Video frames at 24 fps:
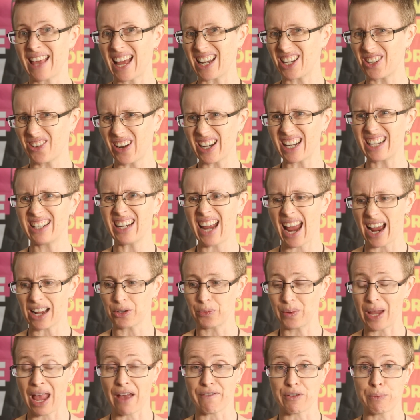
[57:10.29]
that direction. How
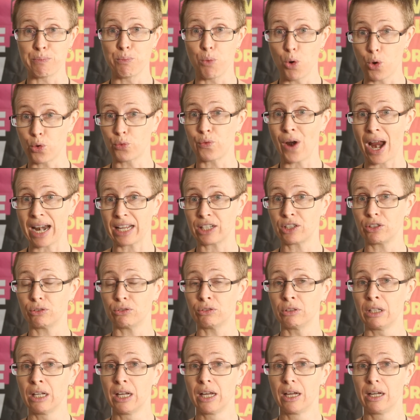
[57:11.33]
can we have a more
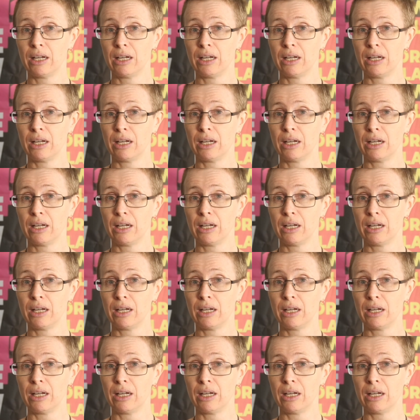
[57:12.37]
radical